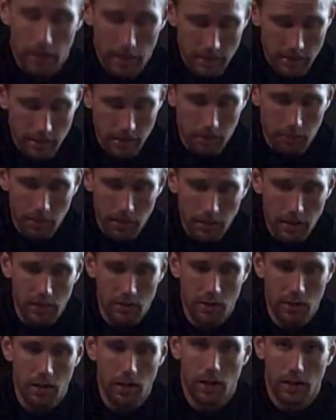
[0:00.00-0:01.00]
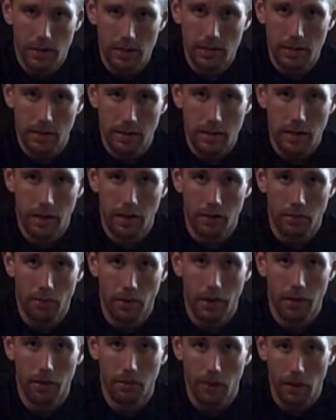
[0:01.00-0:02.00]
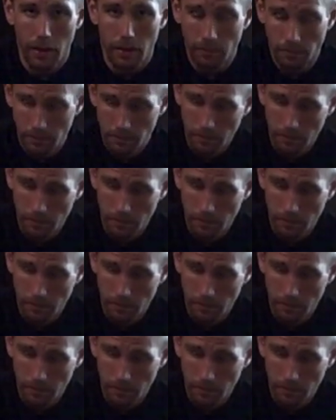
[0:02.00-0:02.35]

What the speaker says: It's something that should honestly take your breath away.